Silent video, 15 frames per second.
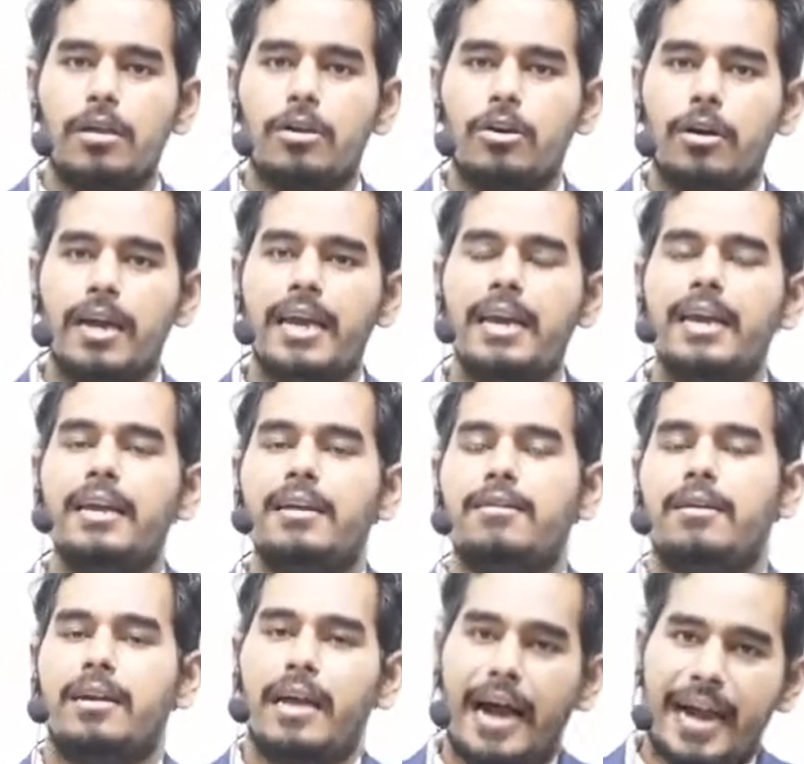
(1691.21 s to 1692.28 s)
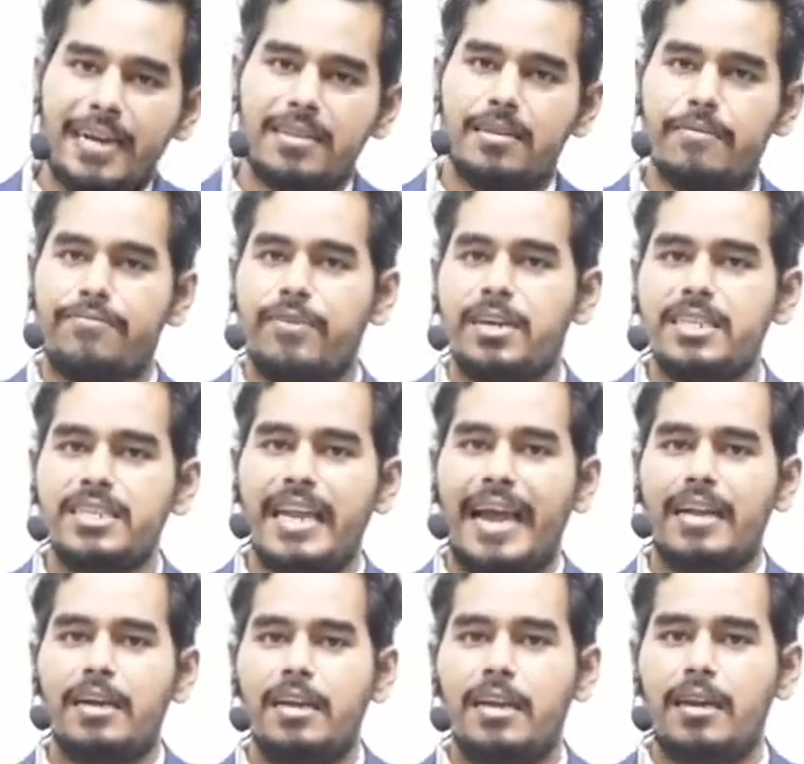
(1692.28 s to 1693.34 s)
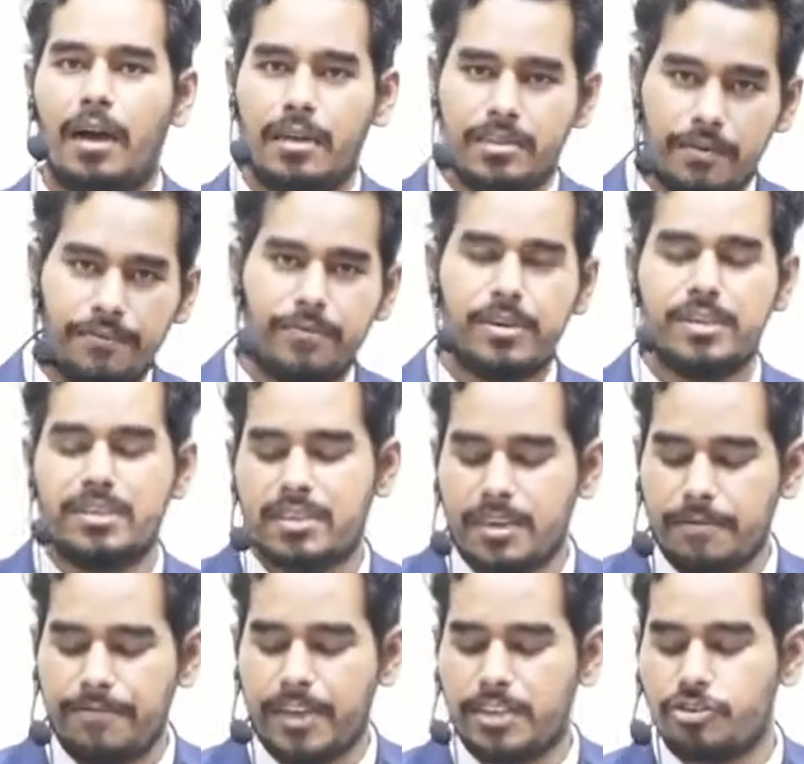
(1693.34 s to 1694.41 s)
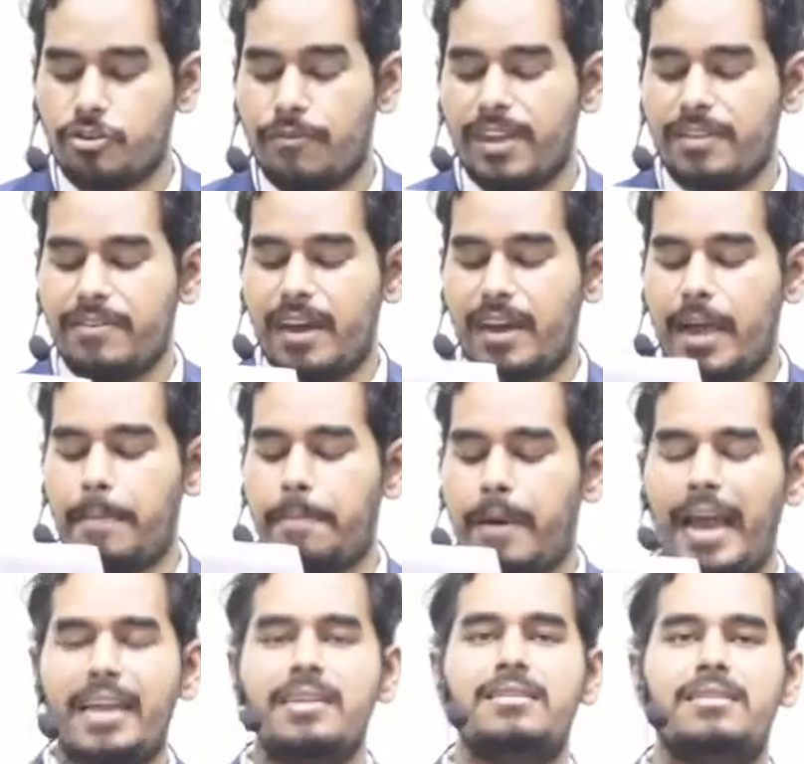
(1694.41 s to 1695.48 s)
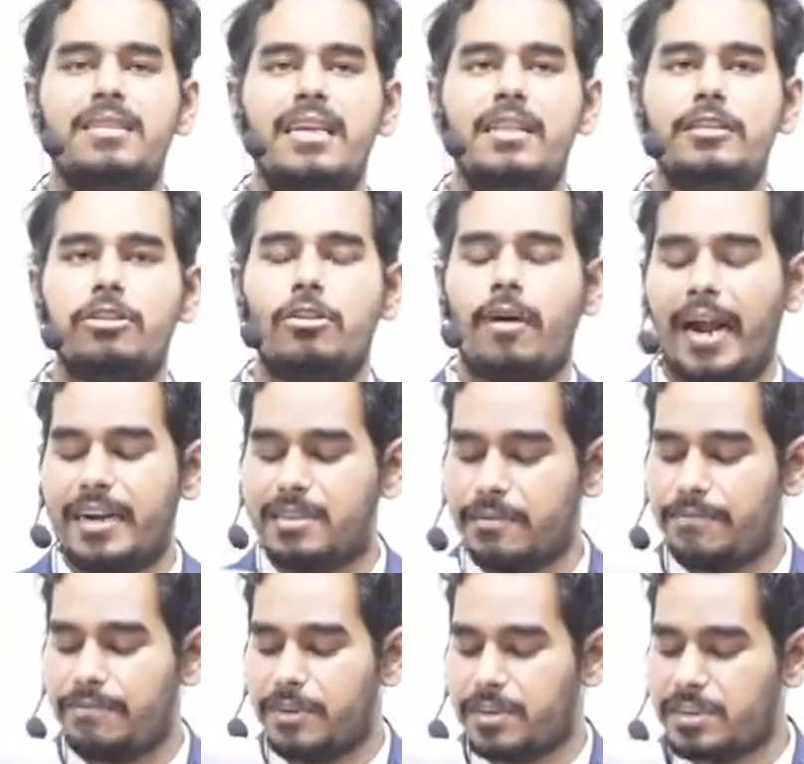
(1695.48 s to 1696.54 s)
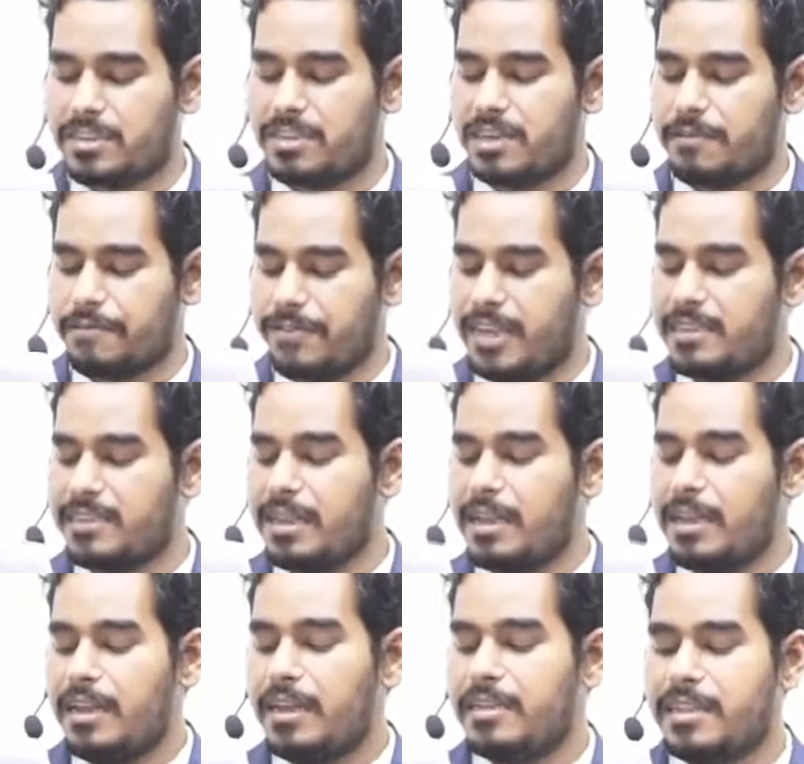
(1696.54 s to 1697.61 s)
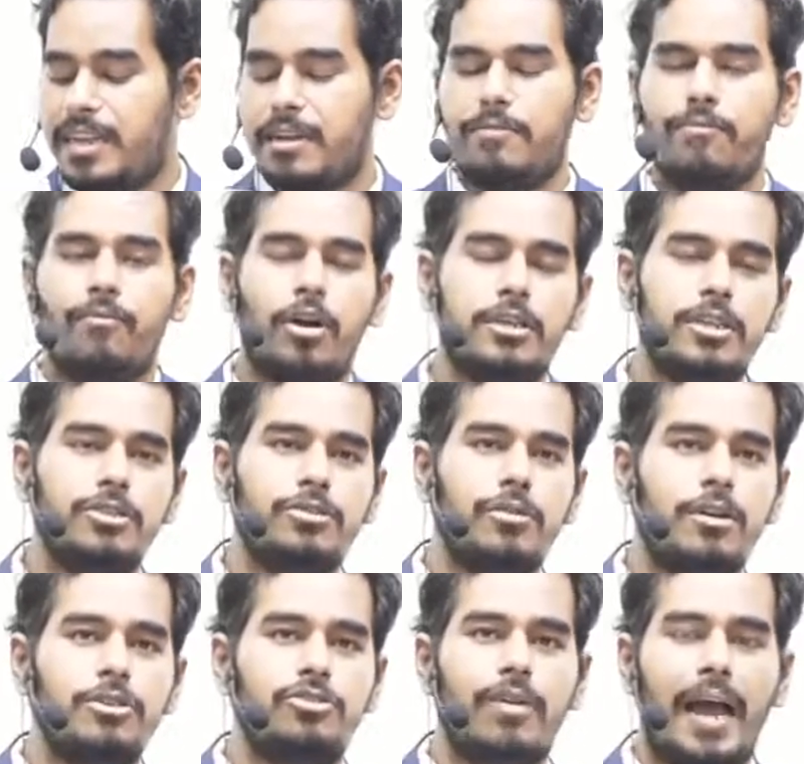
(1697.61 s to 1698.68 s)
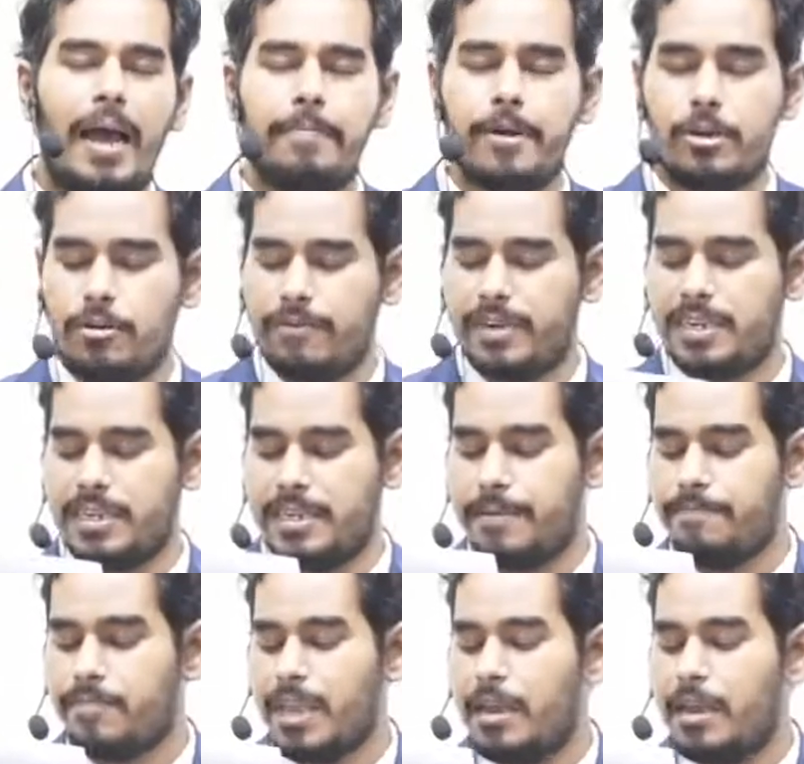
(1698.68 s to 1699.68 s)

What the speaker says: Okay, at the first angle, the first surface. So when we are applying Snell's law at the first surface, then what is going to happen over here?